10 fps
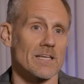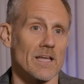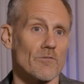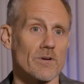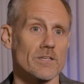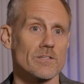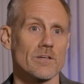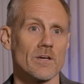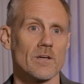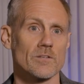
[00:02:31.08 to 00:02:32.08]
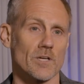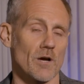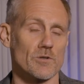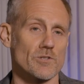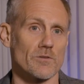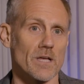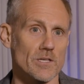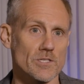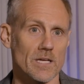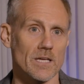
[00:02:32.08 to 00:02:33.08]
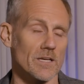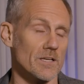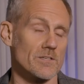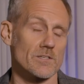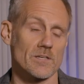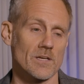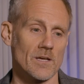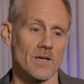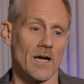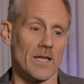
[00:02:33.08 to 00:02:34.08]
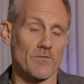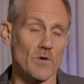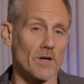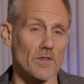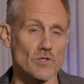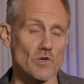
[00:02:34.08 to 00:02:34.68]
take that risk to go and shoot that scene. And it's, and if you look at the